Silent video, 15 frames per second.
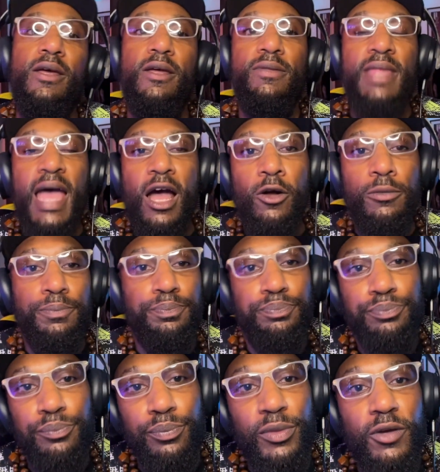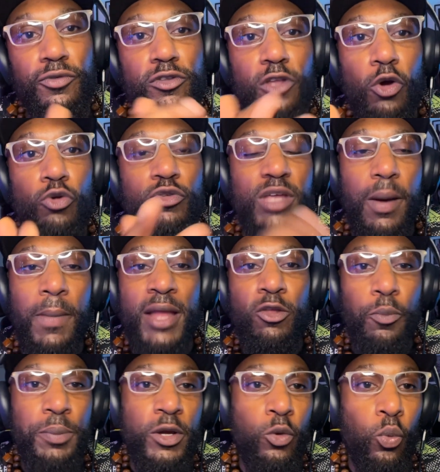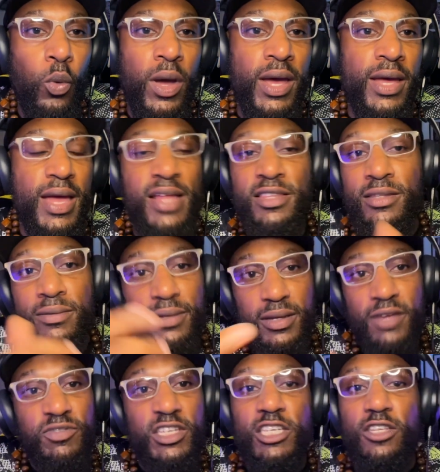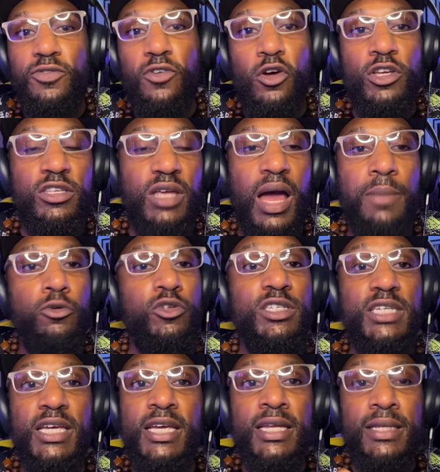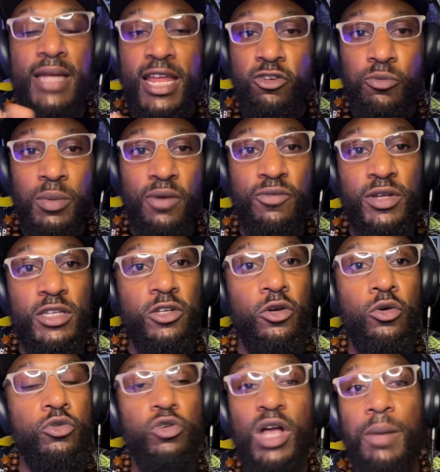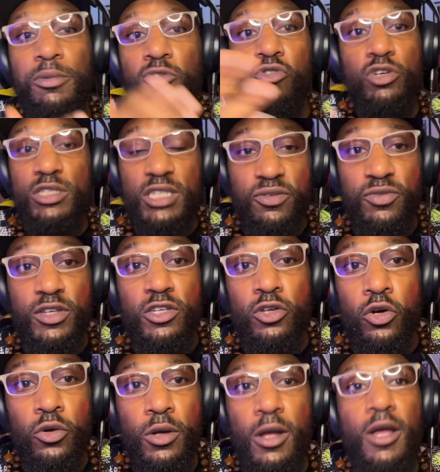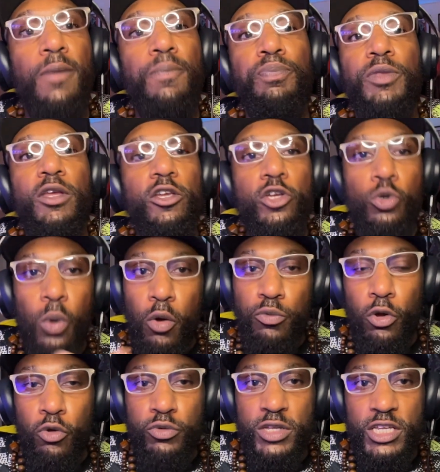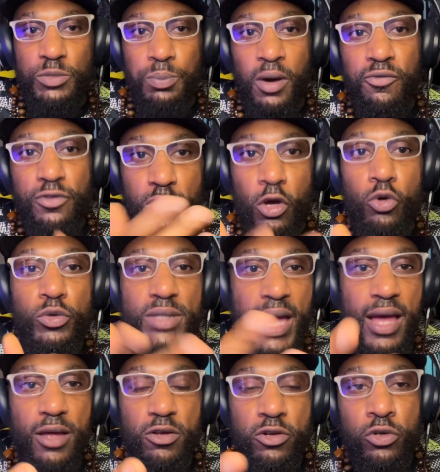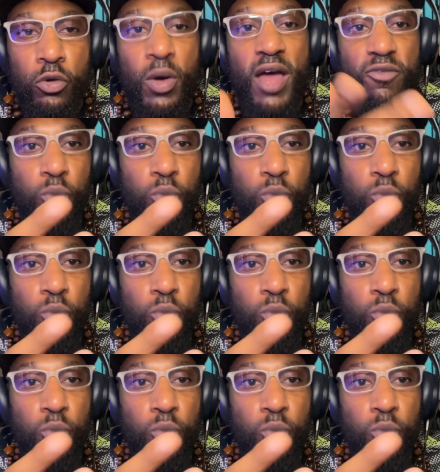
Now, for those that might not be aware, and if this is the first time you're seeing any of my videos, you're coming across this video, you won't know this, but for those that have